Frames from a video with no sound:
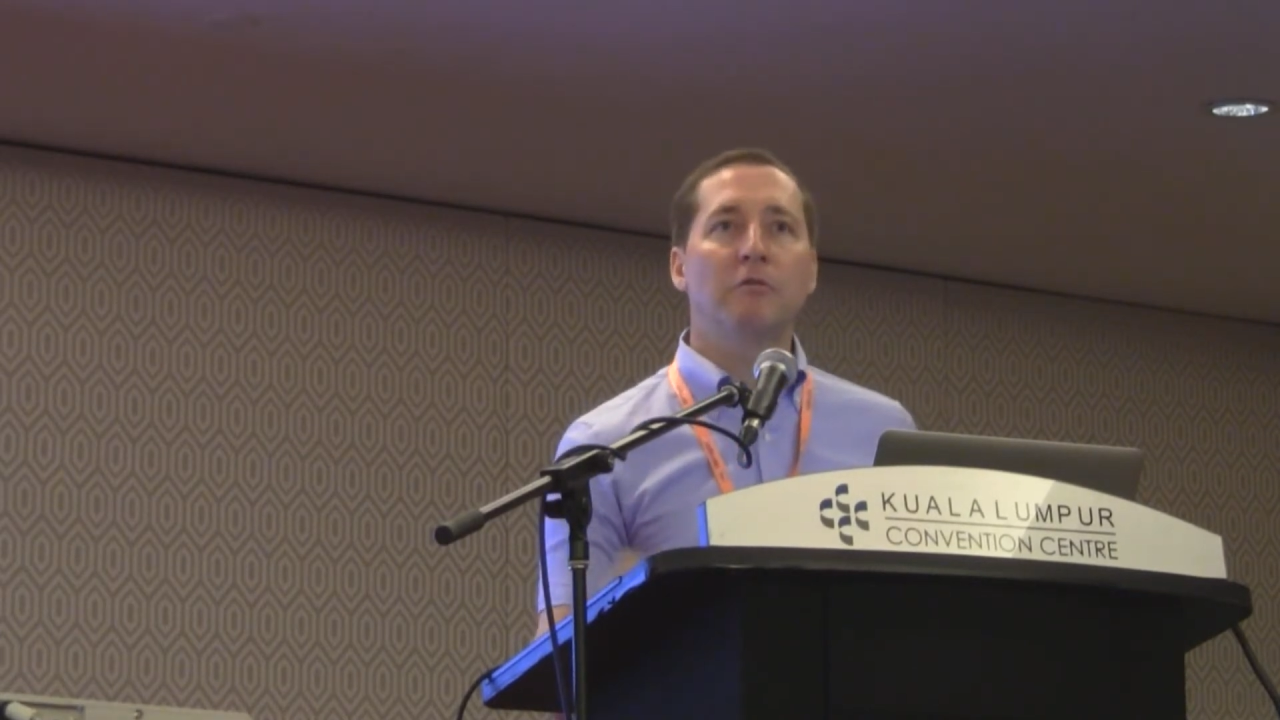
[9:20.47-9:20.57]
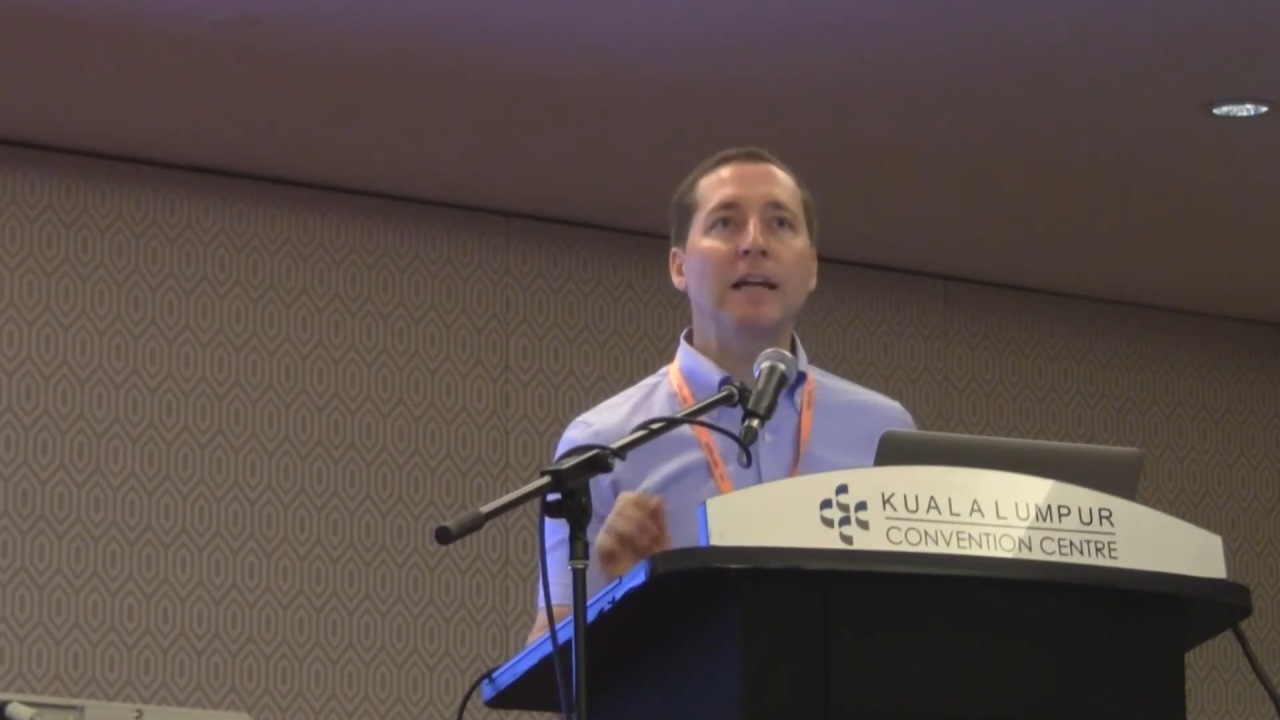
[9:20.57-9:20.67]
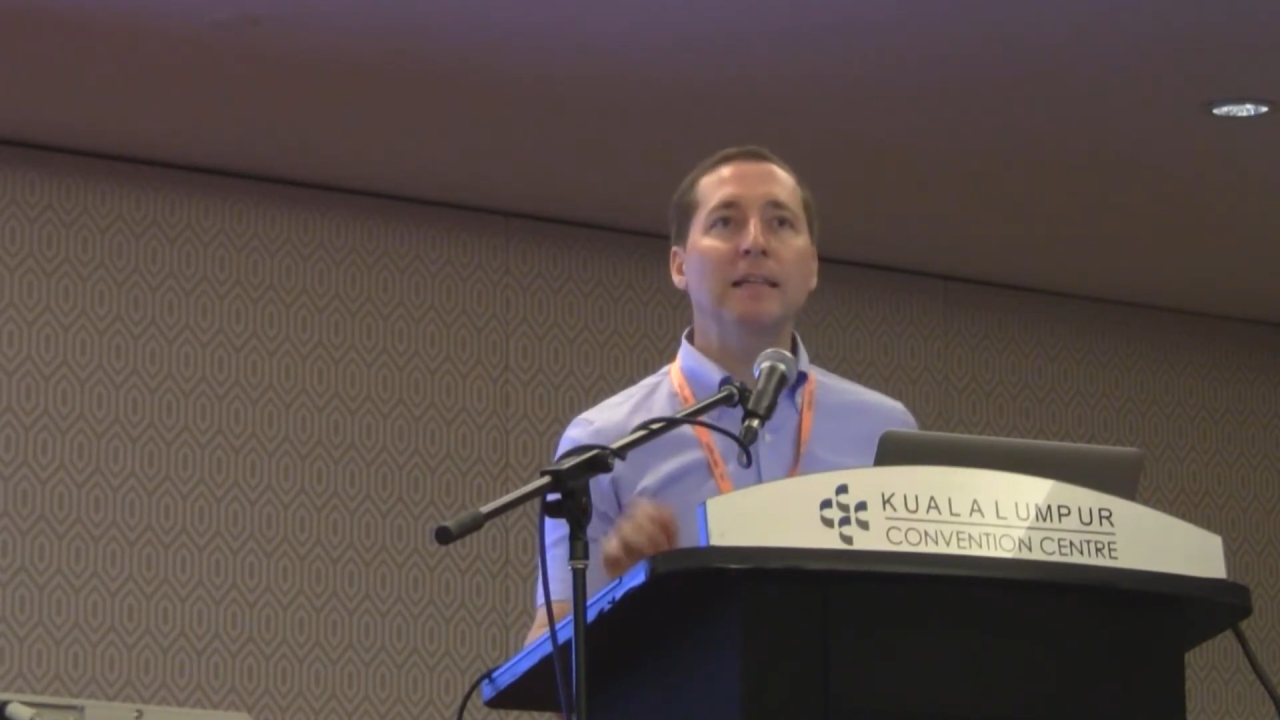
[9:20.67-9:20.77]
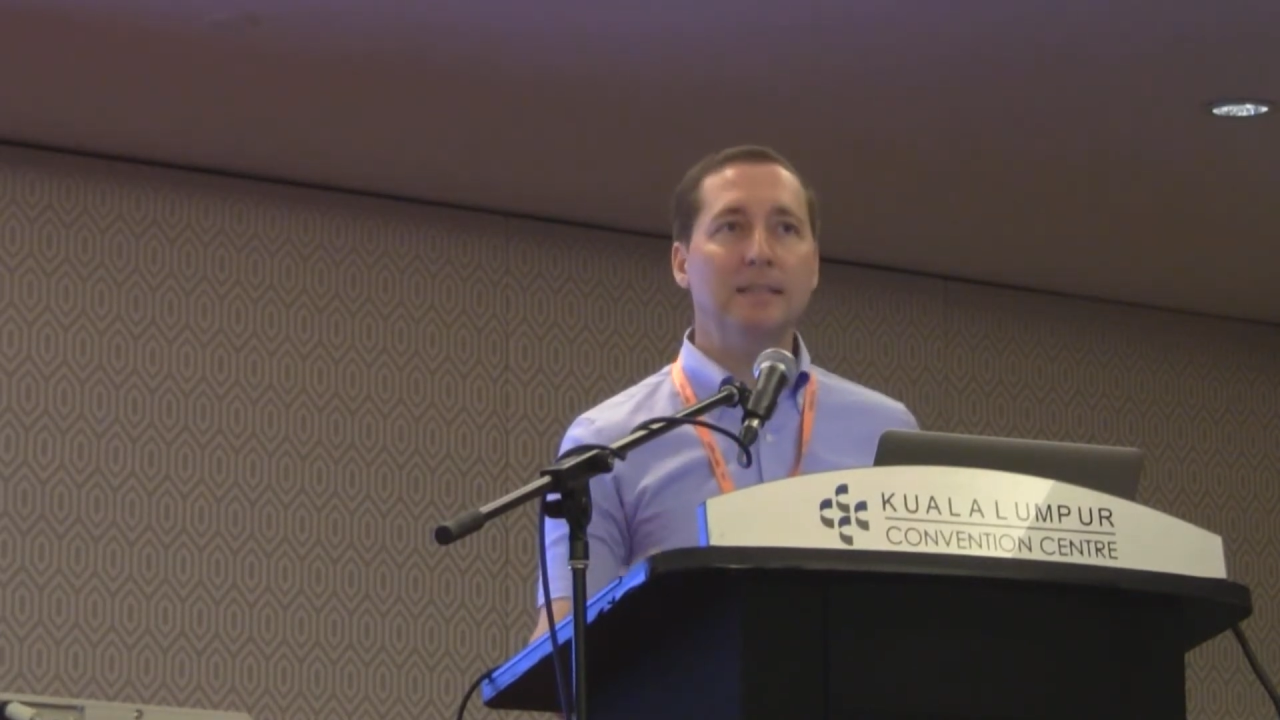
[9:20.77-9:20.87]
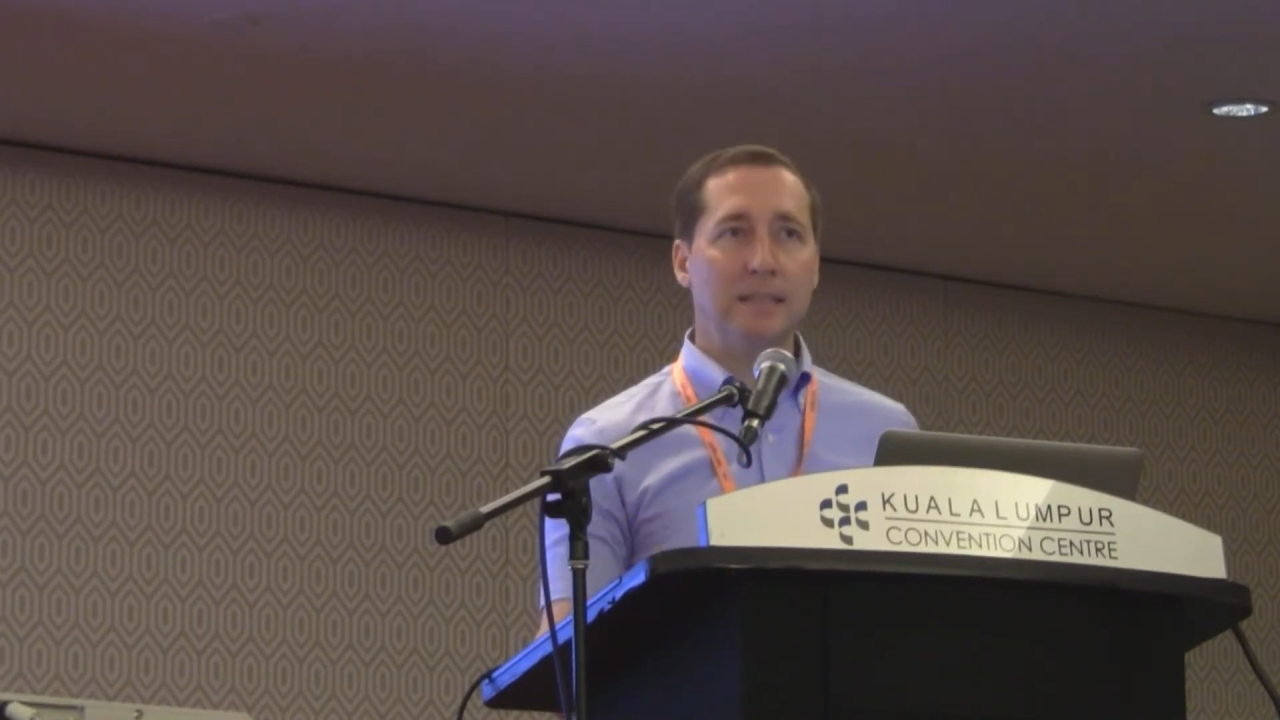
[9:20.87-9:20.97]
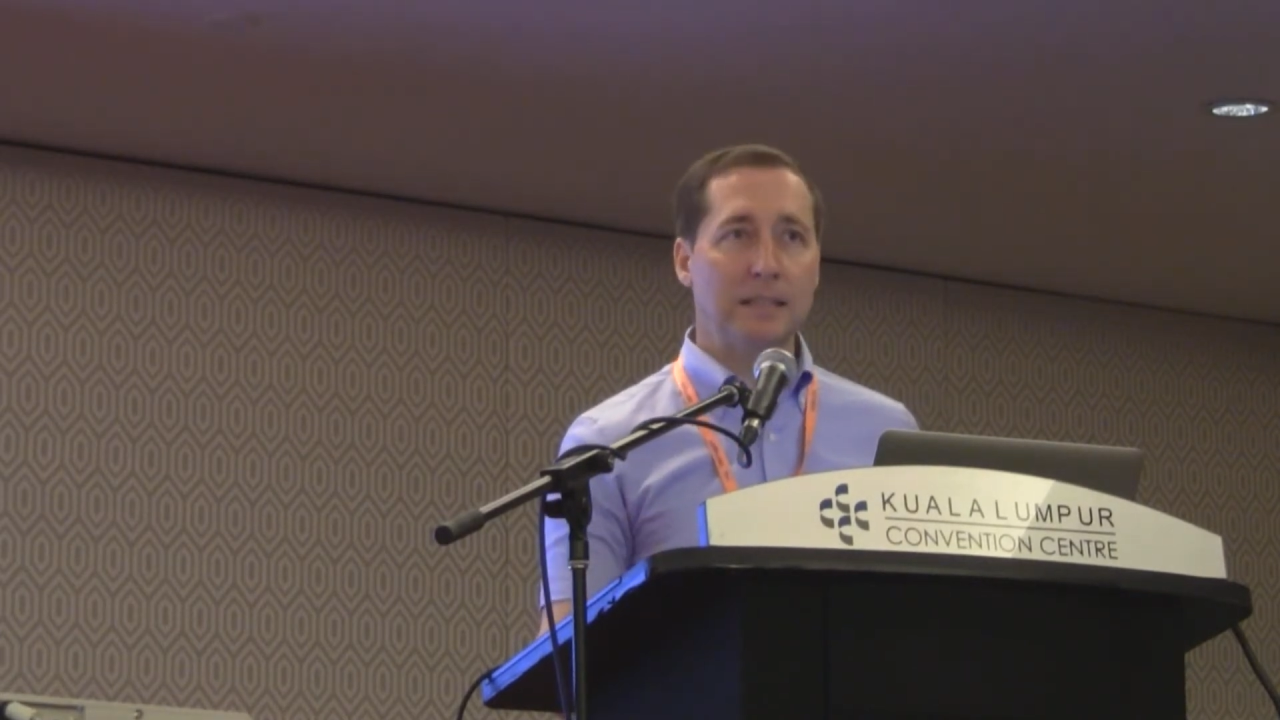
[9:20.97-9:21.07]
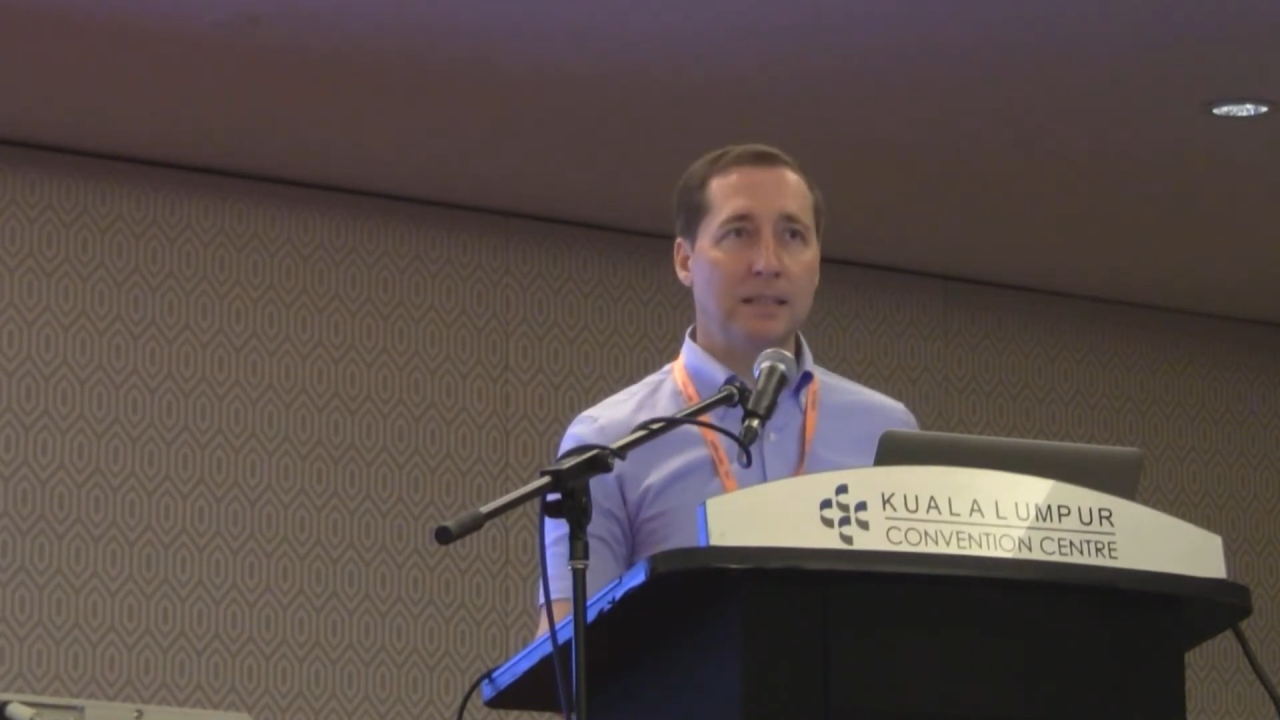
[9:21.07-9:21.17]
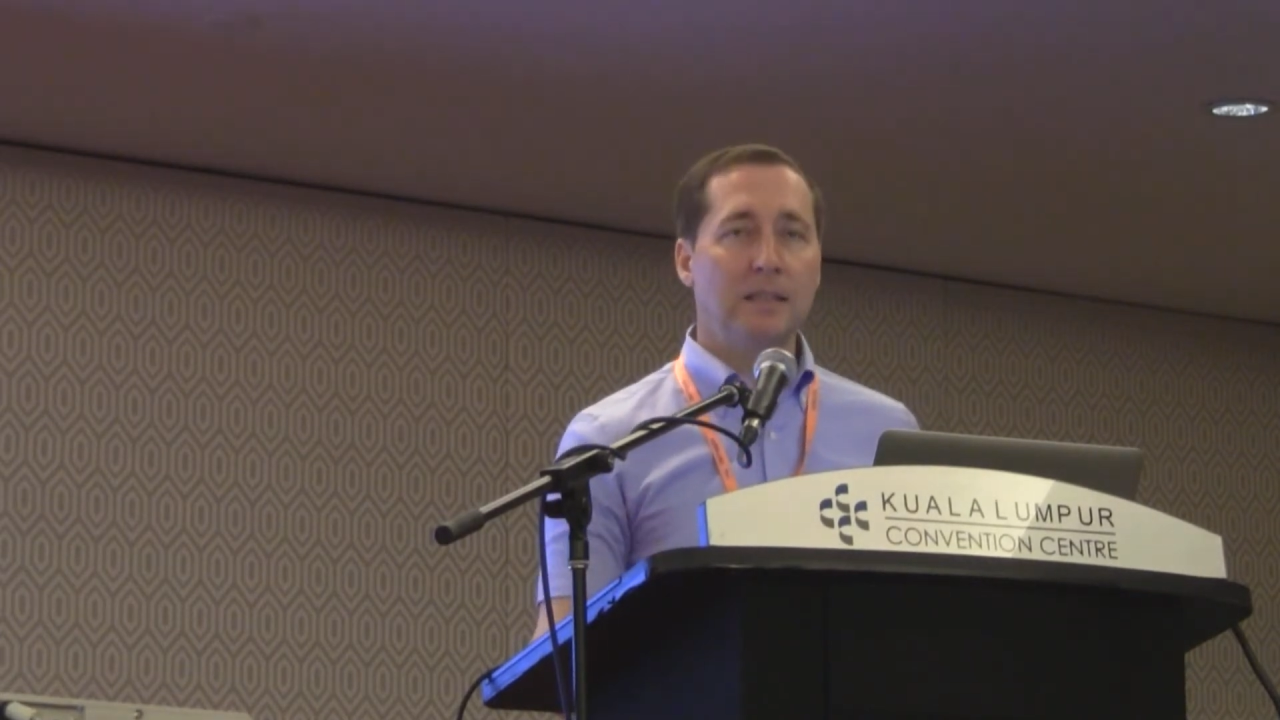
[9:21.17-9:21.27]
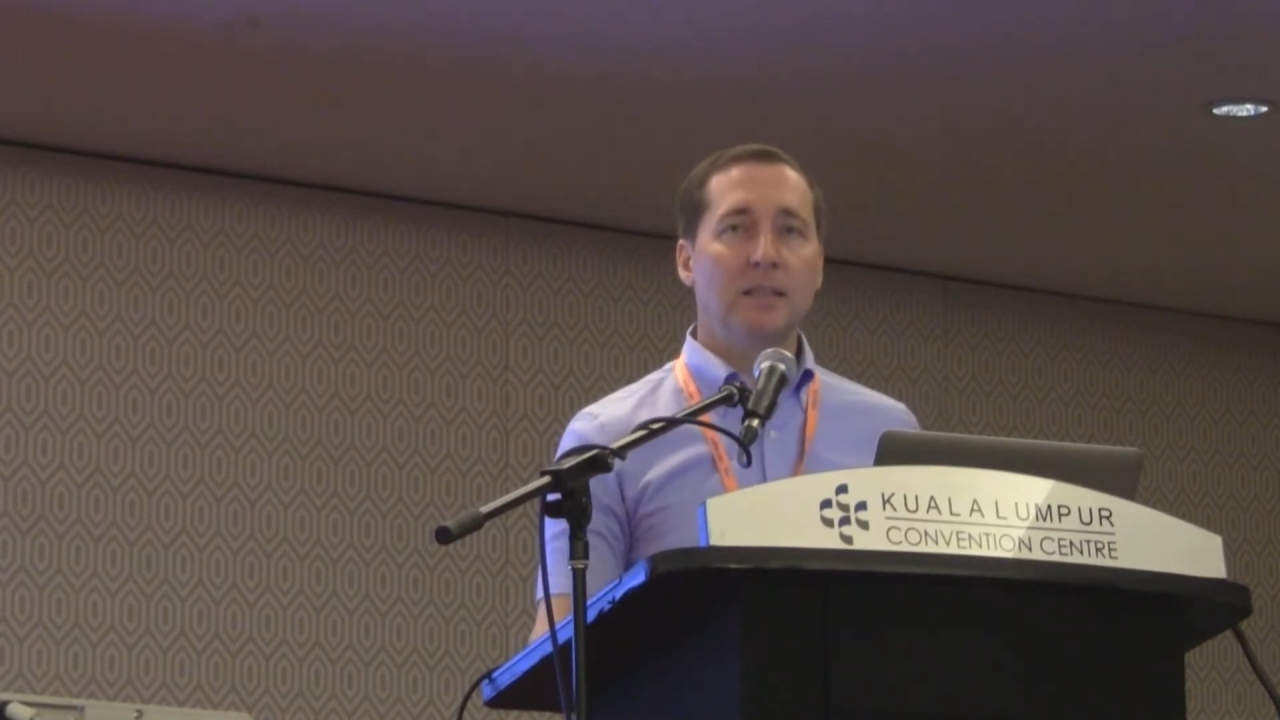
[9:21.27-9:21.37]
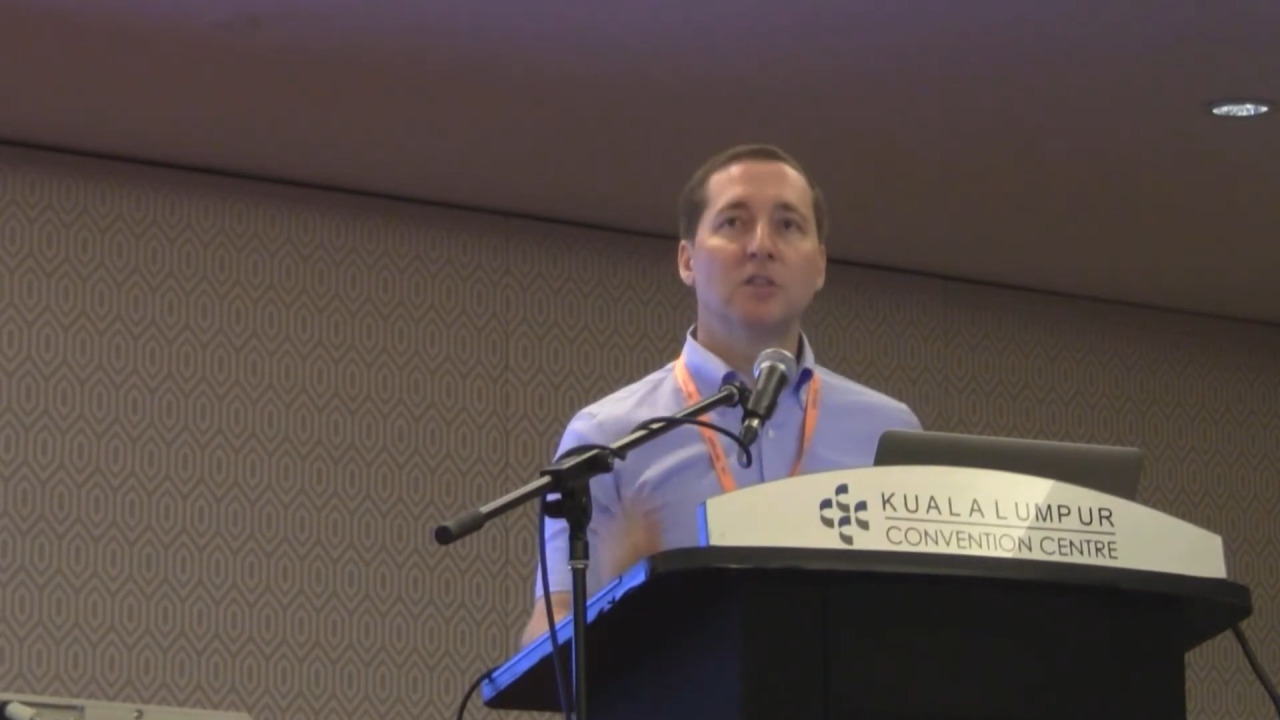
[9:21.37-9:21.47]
fallacy